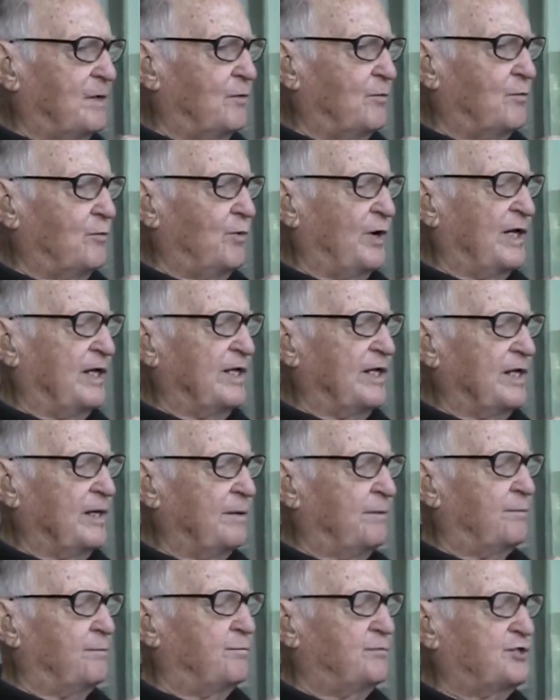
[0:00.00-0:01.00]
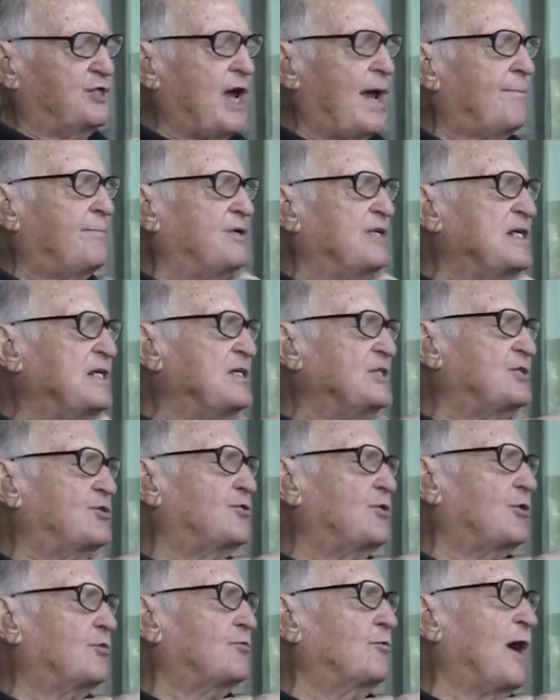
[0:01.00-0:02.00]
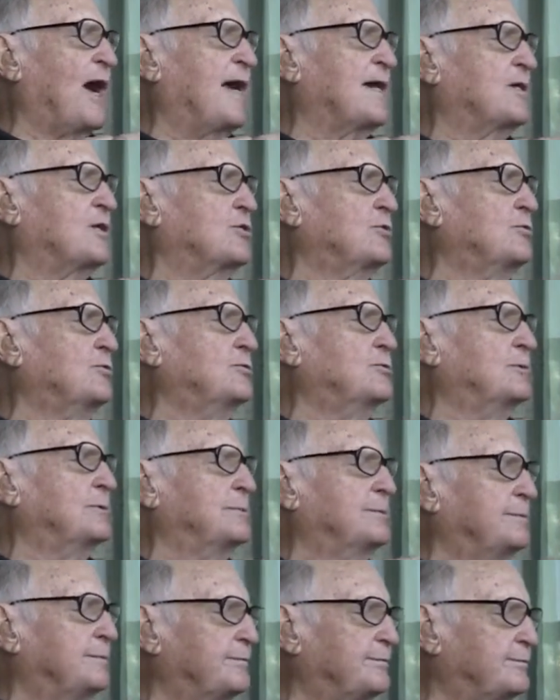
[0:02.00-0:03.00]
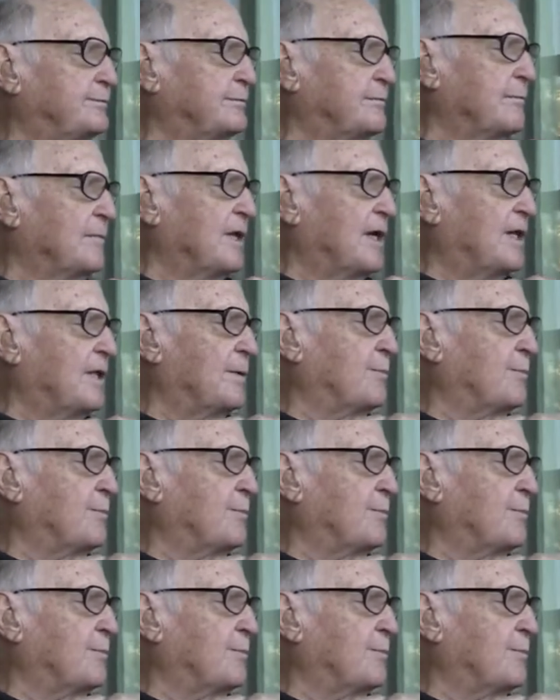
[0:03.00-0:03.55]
when the Japanese took Rangoon, the